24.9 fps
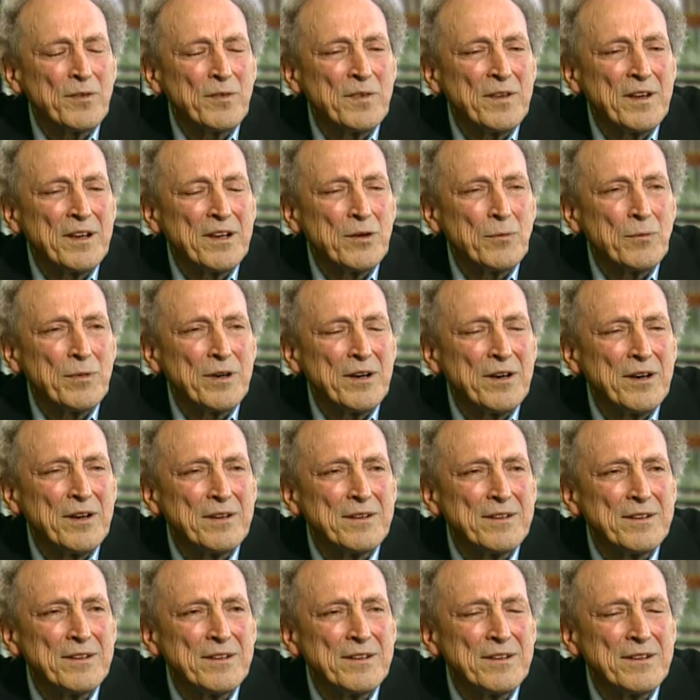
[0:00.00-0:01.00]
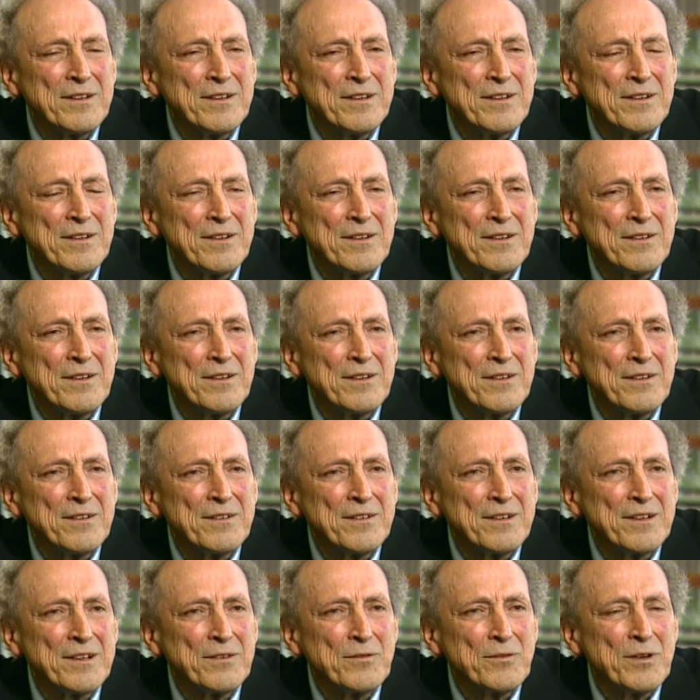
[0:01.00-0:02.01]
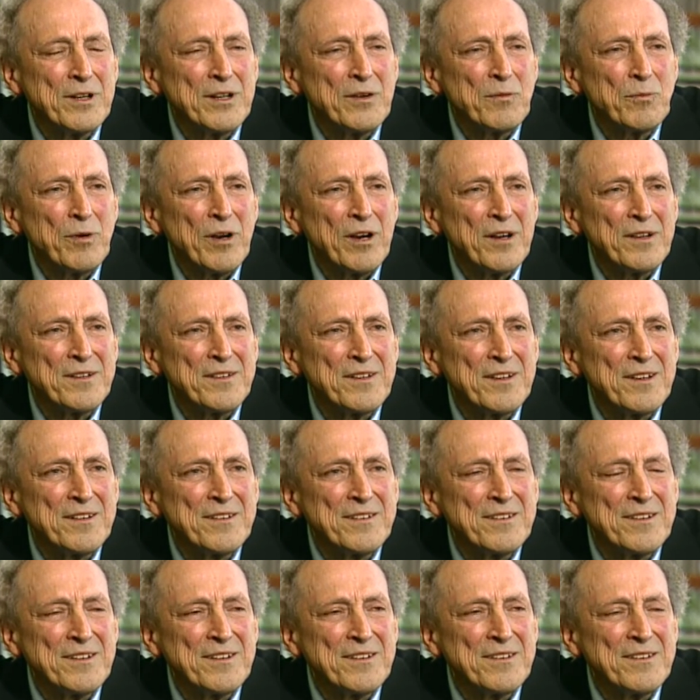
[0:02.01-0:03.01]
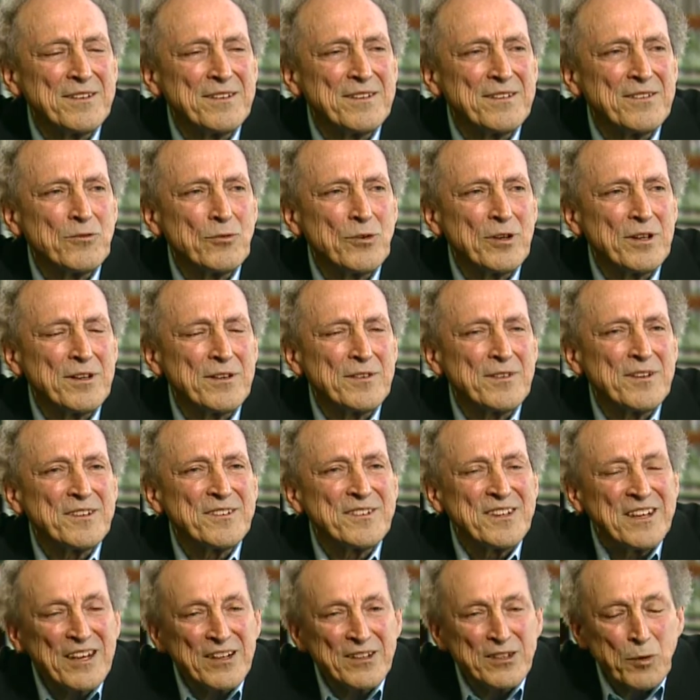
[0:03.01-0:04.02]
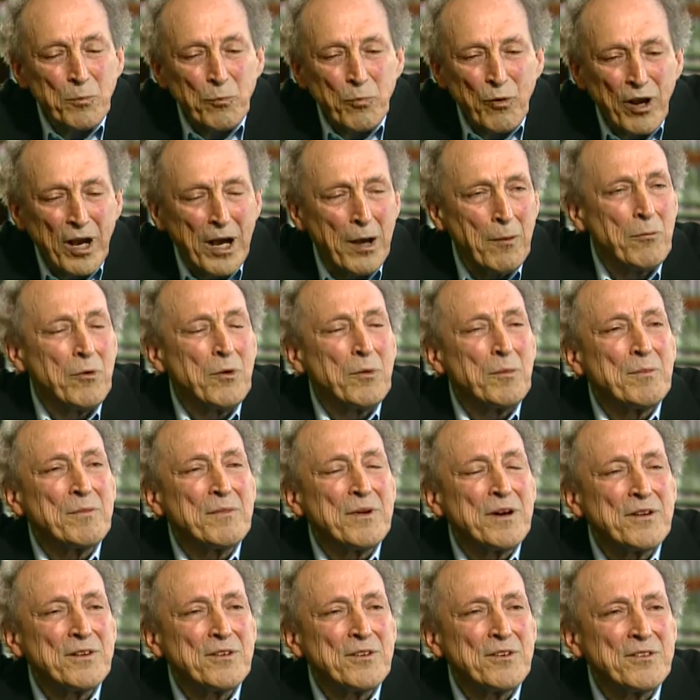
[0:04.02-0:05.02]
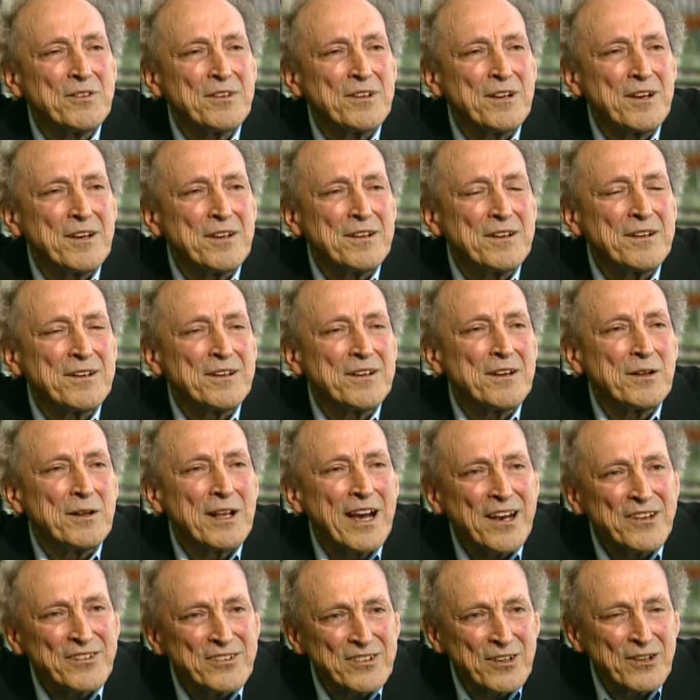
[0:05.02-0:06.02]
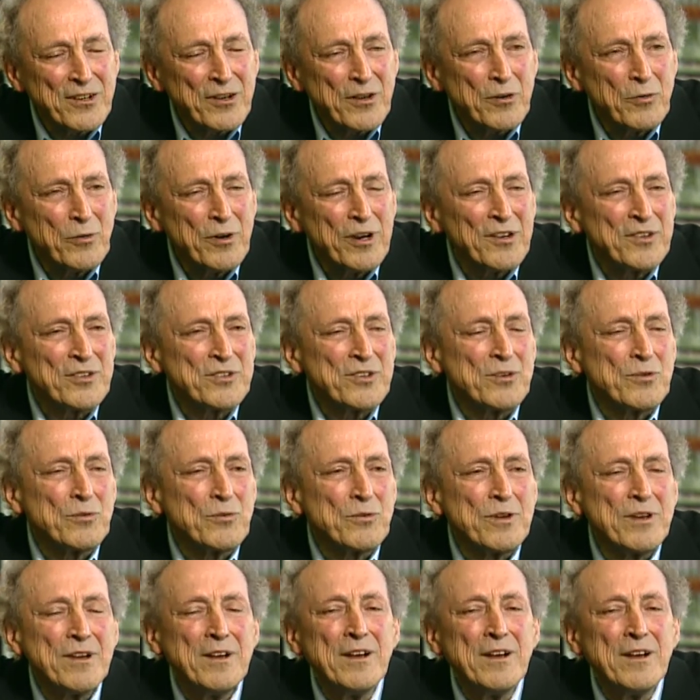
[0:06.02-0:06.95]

thing about uh, the inventive process is really the seeing the problem, understanding, and asking a question